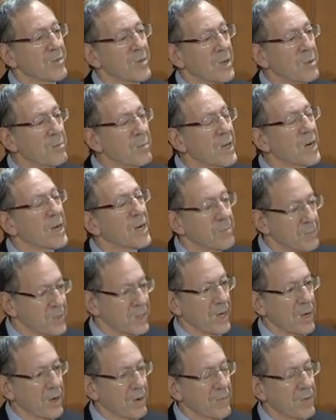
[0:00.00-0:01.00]
committed
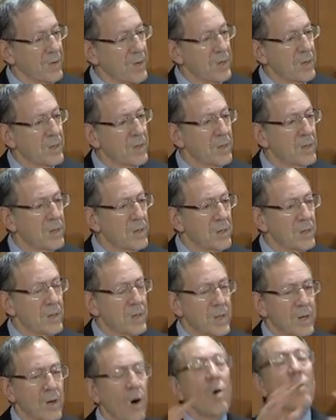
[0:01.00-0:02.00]
himself
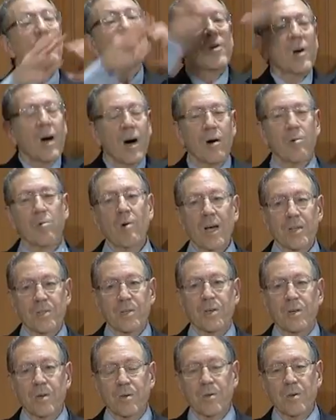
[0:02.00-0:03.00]
in overall
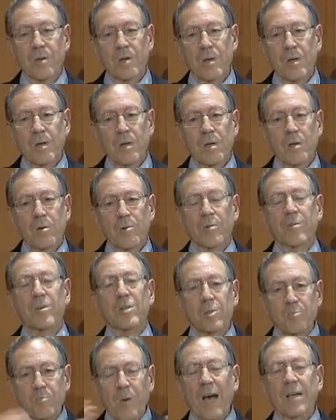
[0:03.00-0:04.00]
rescue with
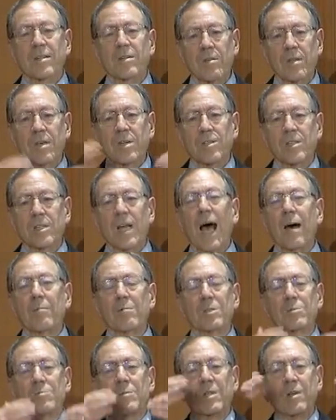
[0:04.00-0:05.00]
respect to the
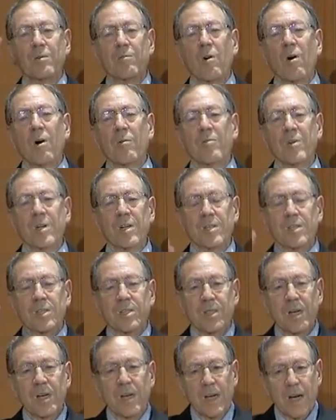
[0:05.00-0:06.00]
establishment of
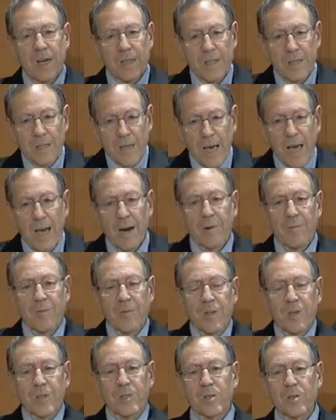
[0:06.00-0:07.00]
orphanages and care
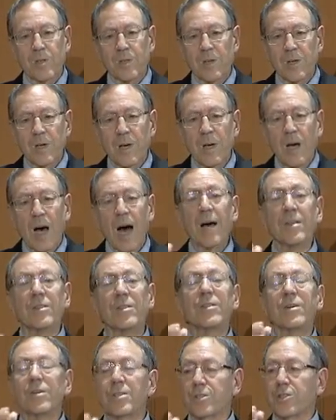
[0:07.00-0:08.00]
for the children,
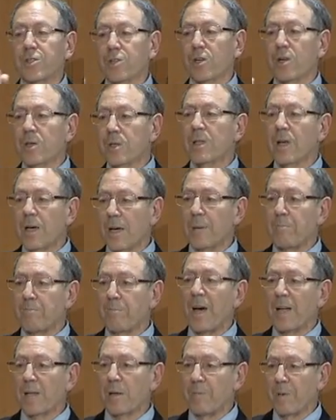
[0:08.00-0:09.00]
understood the
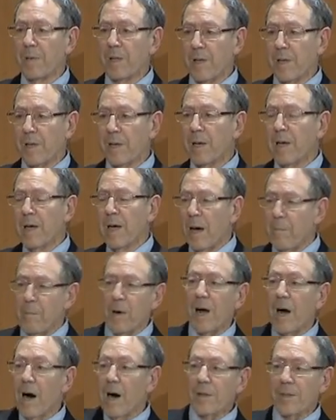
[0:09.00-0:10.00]
compellability,
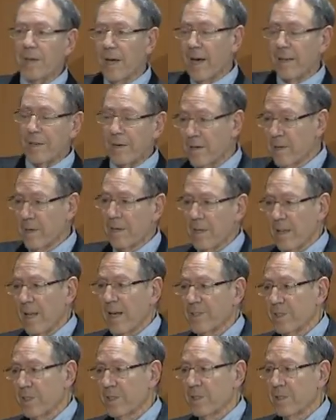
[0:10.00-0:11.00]
among all the other
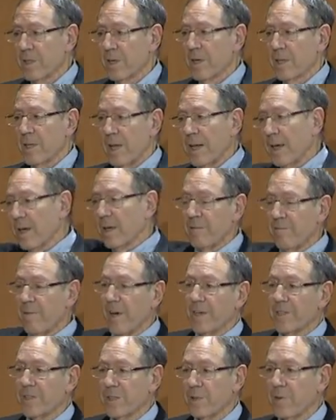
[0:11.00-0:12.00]
lessons that he
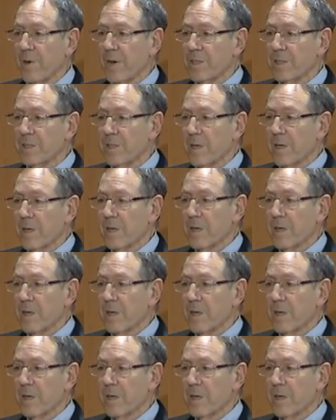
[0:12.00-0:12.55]
conveys to us,